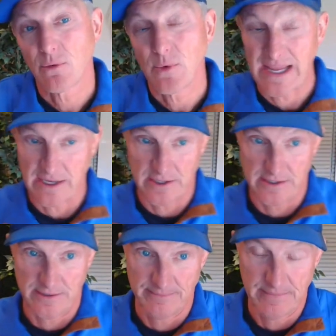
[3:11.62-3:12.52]
week
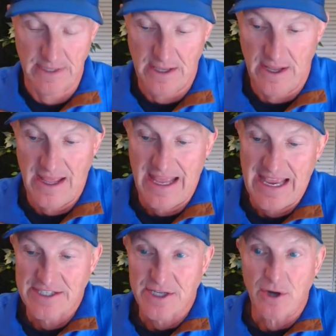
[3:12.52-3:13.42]

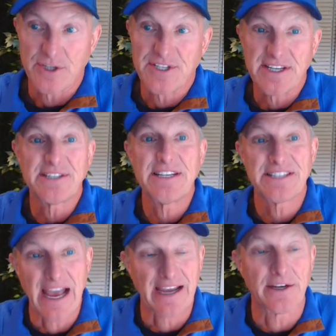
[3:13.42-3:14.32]
is our 60
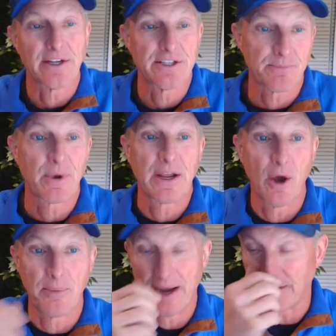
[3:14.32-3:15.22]
second spring
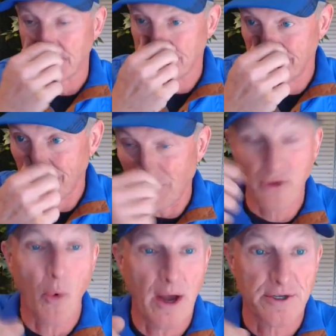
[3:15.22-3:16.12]
open house for
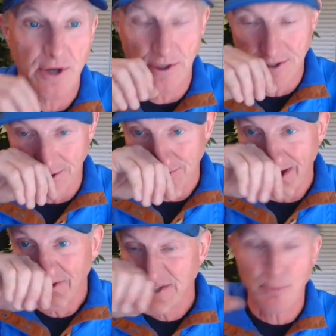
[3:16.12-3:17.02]
Watters Garden Center. So
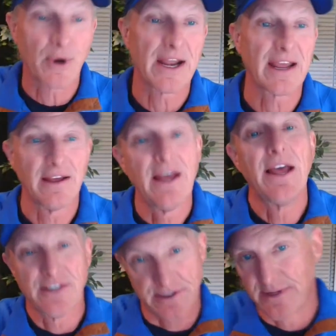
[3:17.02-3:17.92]
every spring,
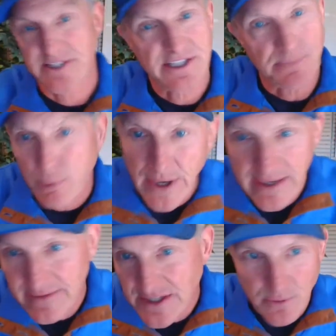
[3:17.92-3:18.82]
this is
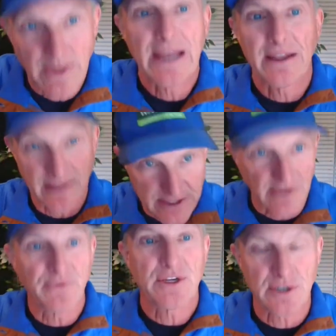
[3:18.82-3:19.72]
spring this week, is
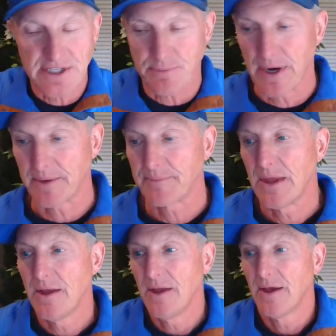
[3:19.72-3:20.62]
officially spring
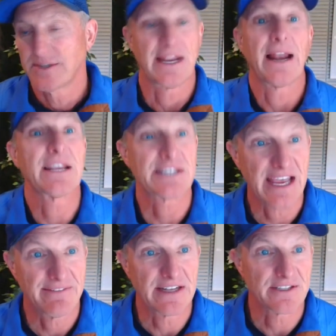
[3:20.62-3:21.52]
daylight
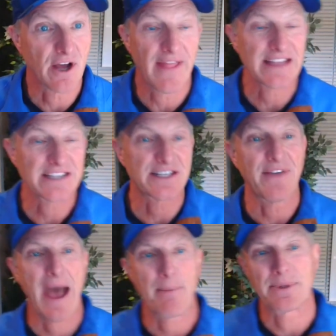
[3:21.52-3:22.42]
savings, all that stuff
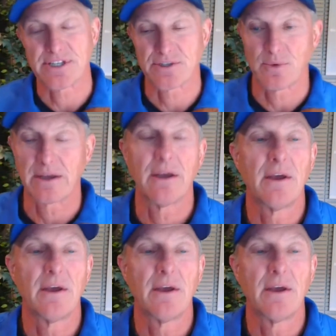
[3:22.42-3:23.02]
happens this week.